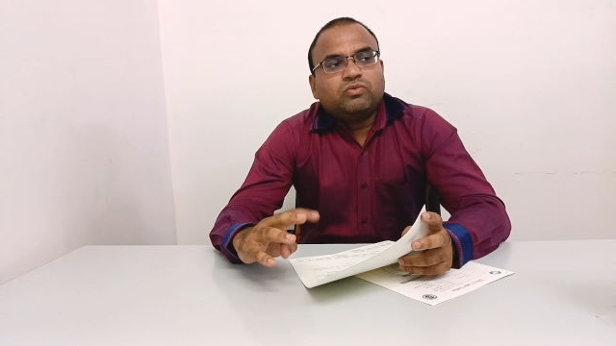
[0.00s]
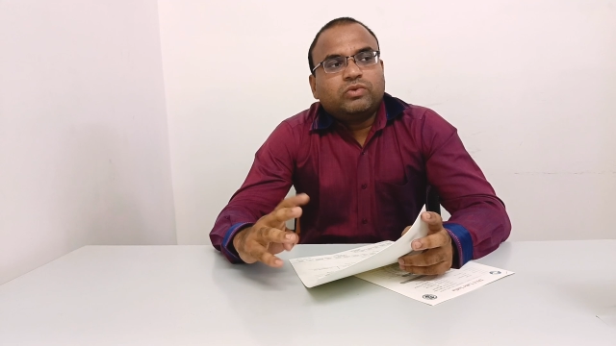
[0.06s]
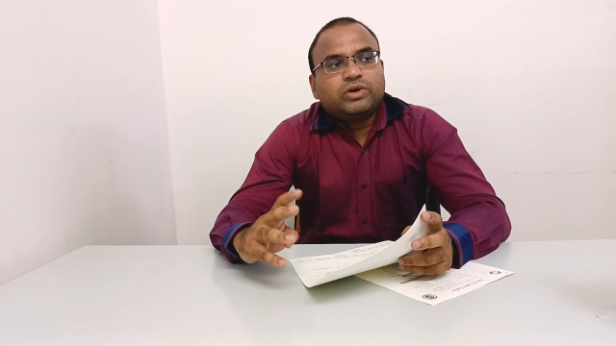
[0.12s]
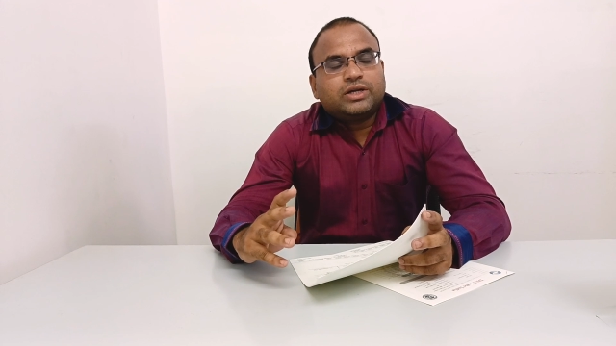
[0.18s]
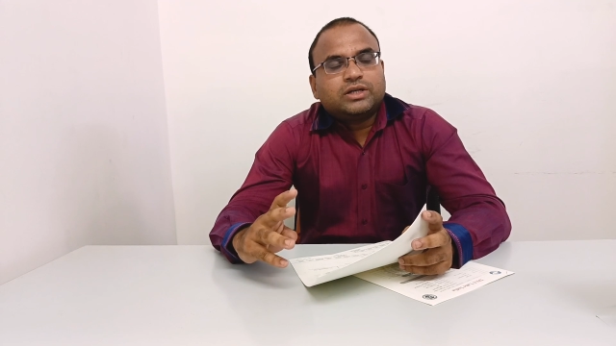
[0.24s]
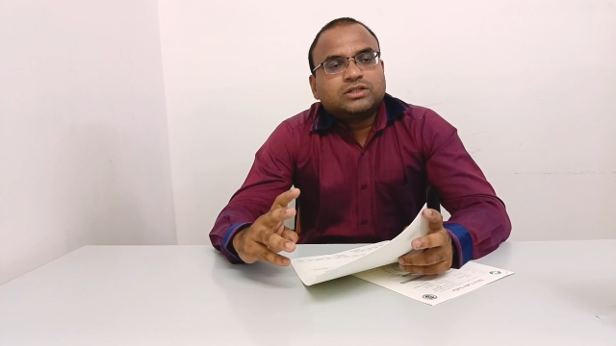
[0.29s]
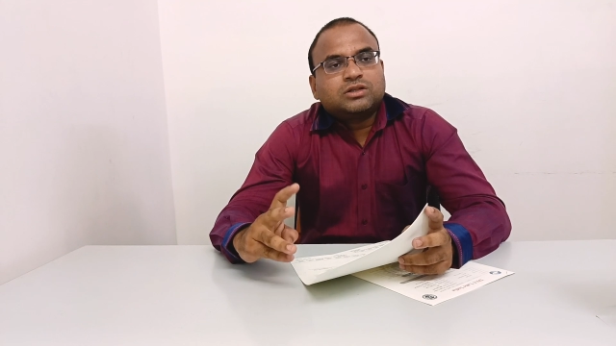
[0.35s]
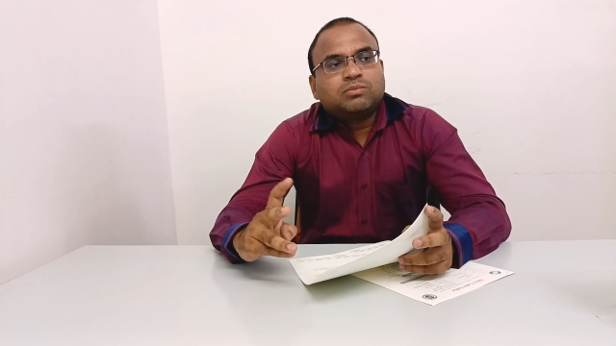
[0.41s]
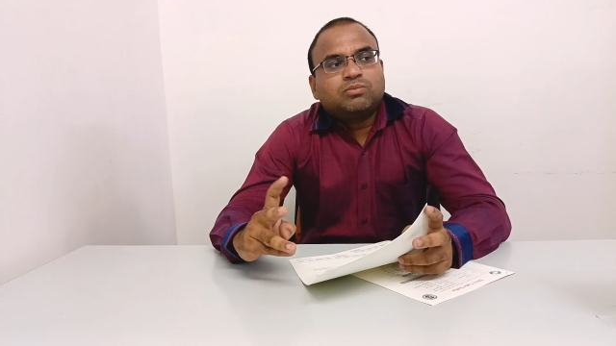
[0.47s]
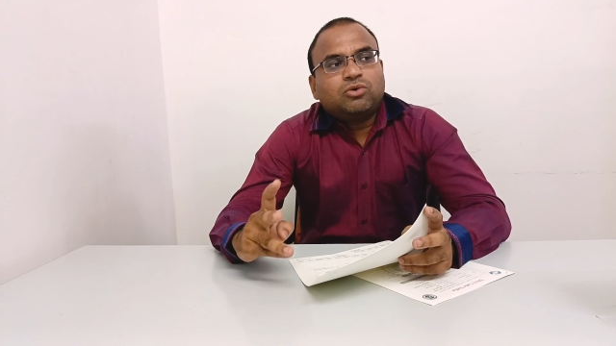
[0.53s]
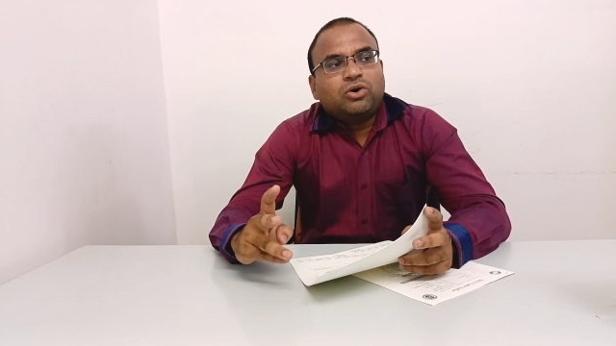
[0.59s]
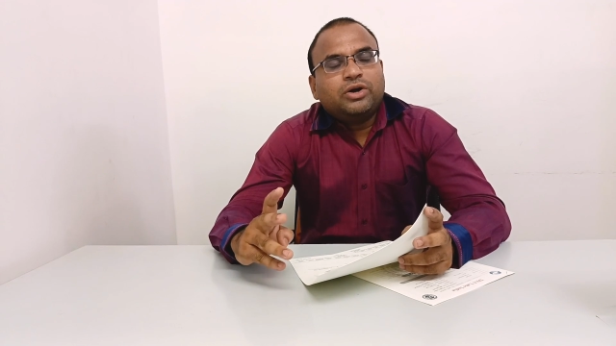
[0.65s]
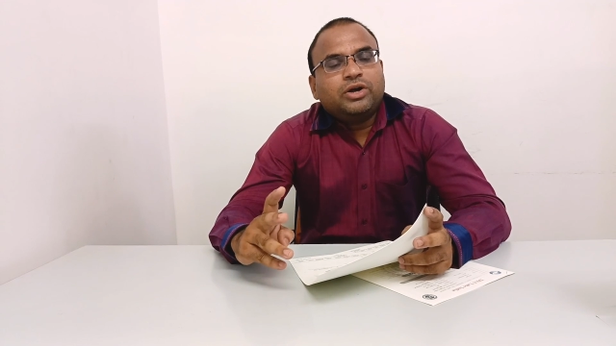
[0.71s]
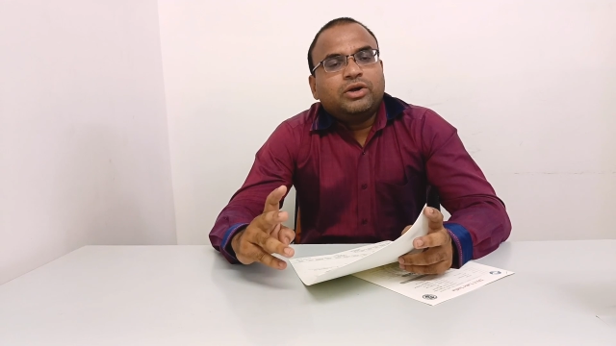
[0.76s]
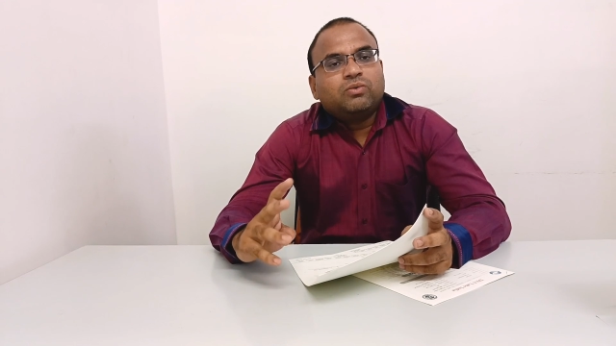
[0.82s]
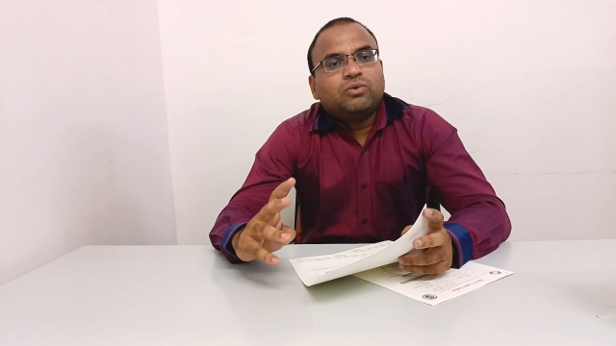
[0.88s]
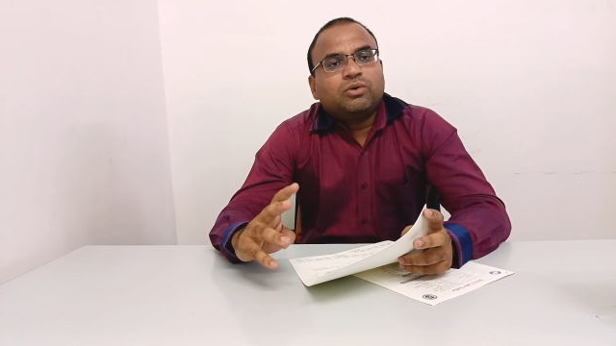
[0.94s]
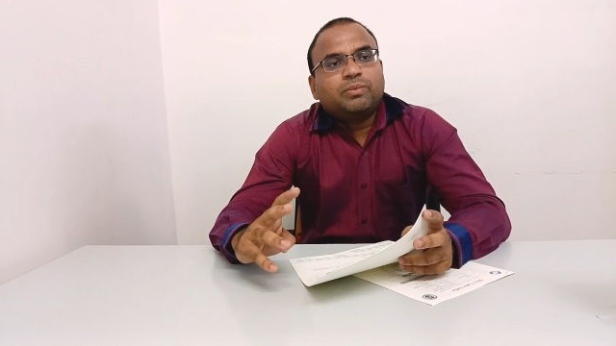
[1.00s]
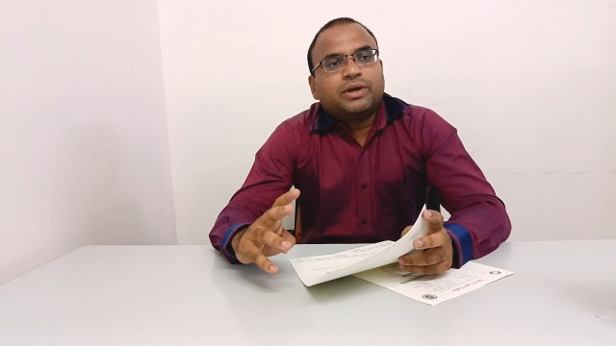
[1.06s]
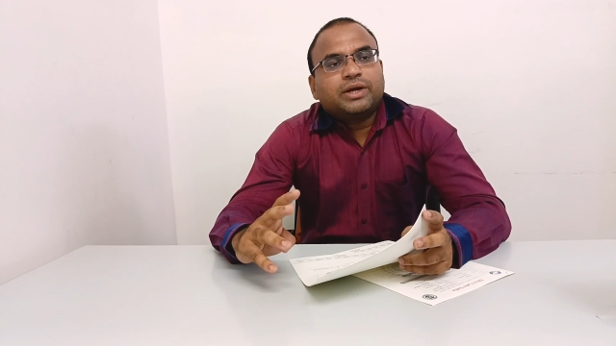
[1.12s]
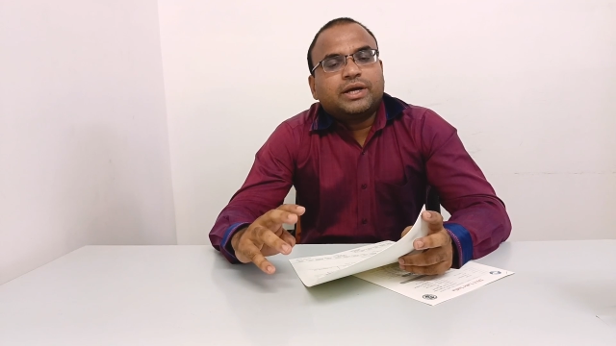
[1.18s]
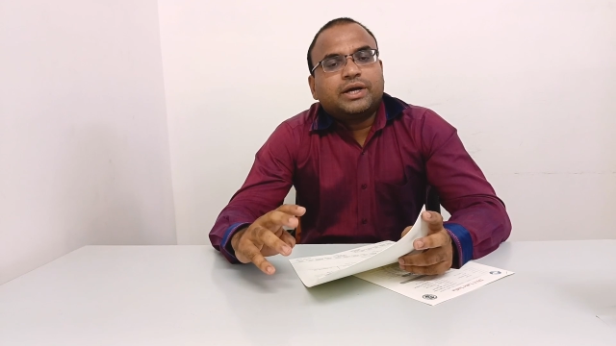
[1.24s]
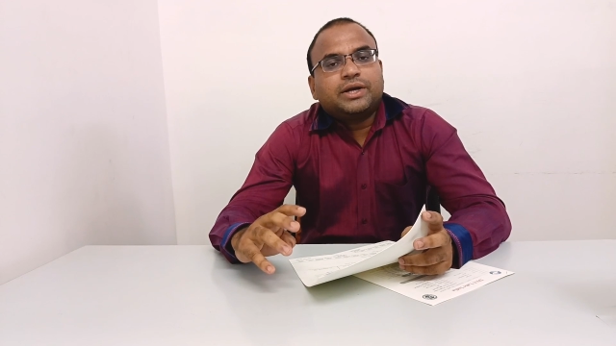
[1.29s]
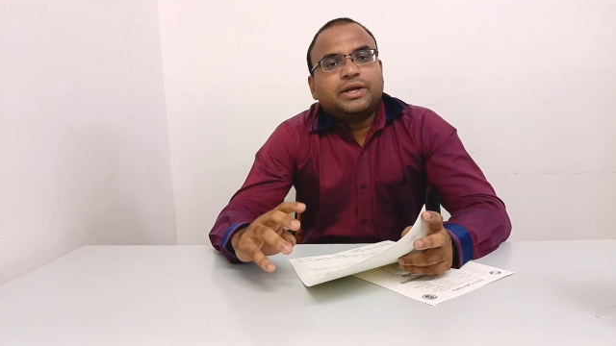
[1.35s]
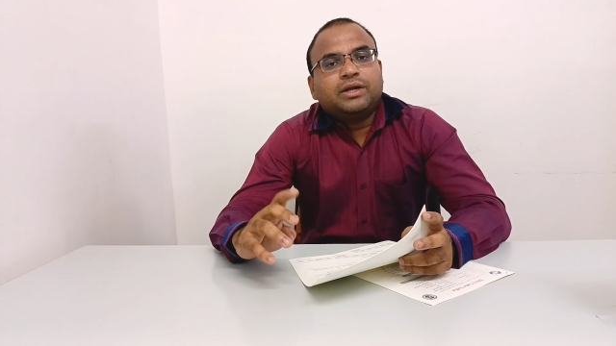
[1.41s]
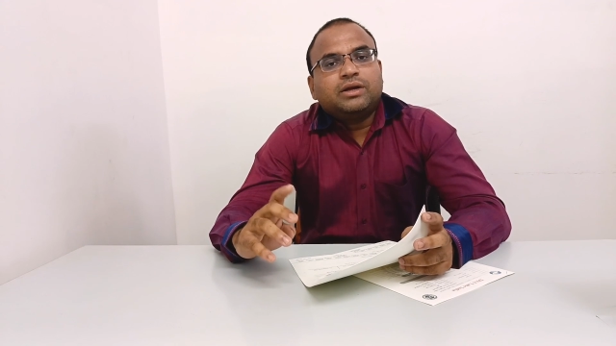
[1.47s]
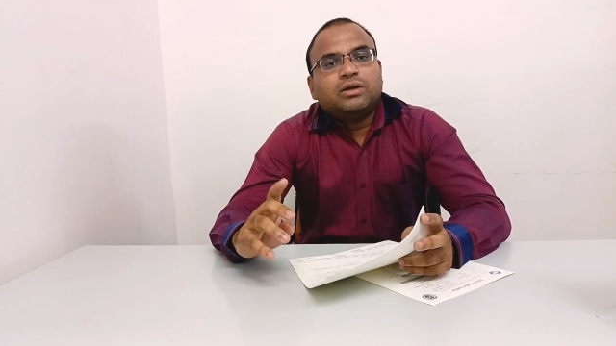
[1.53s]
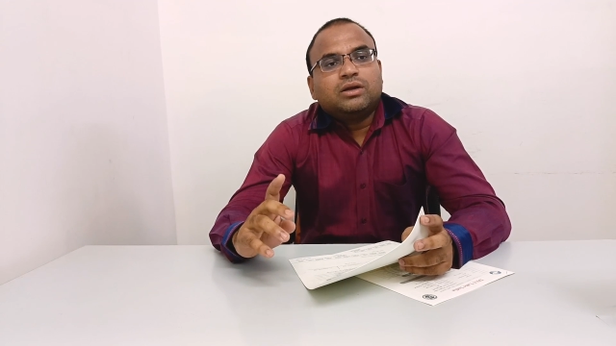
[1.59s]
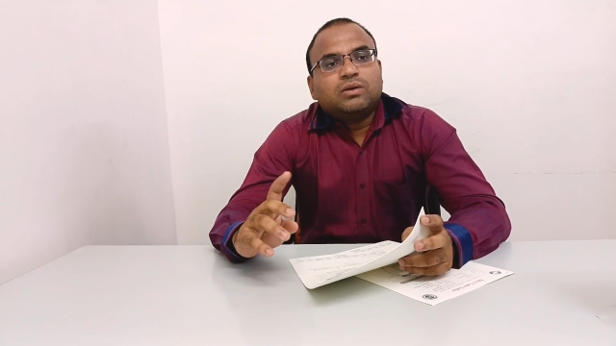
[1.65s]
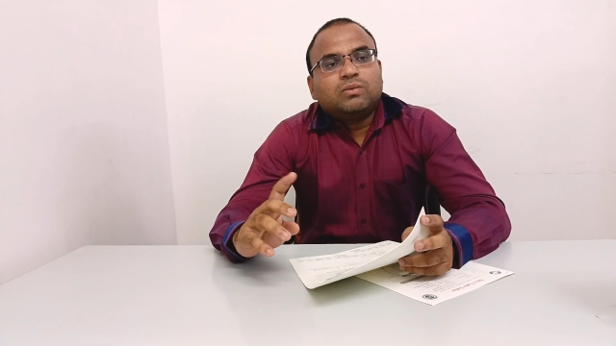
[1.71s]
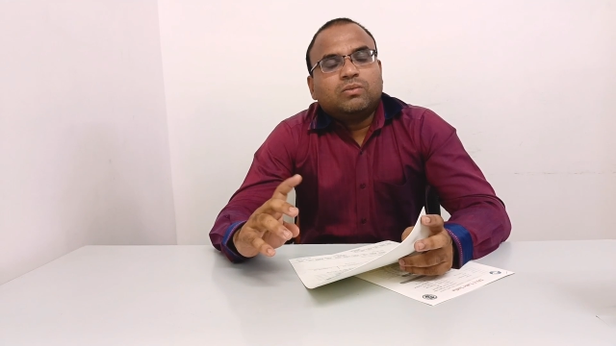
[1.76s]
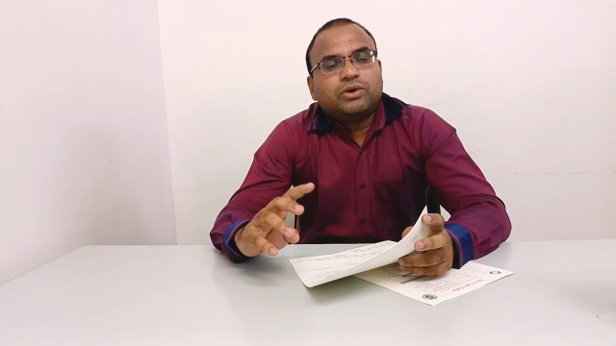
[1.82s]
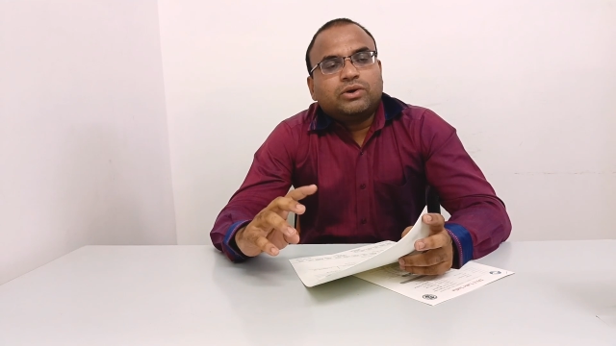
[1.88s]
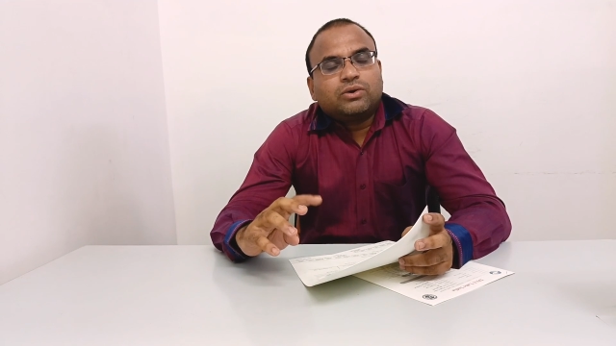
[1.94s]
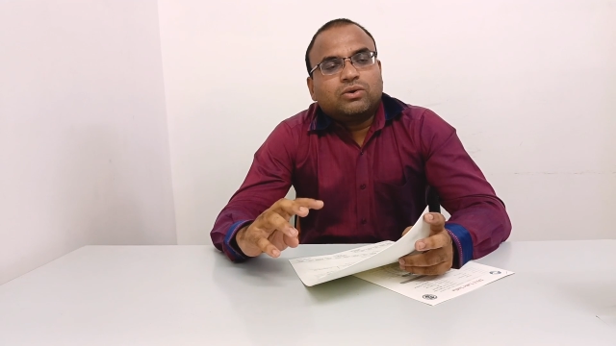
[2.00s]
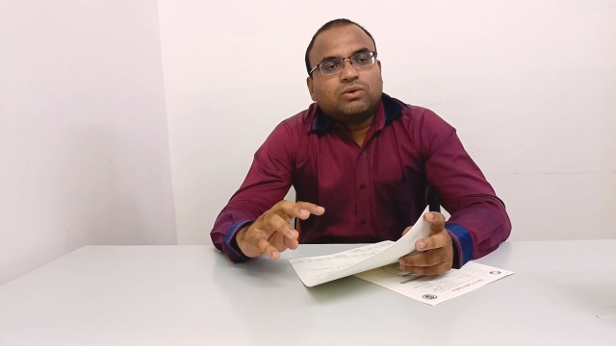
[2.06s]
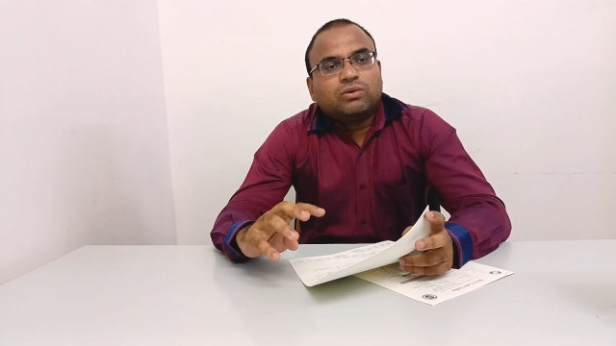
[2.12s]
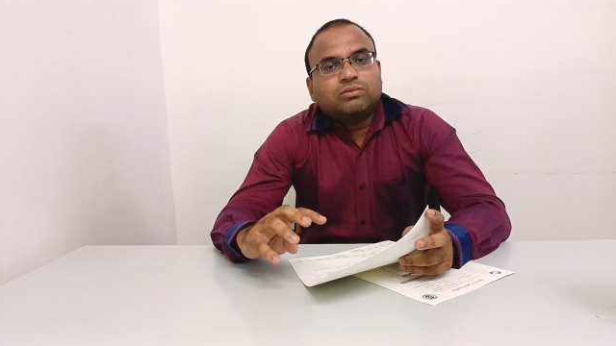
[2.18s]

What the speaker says: whereas a boy would be carrying one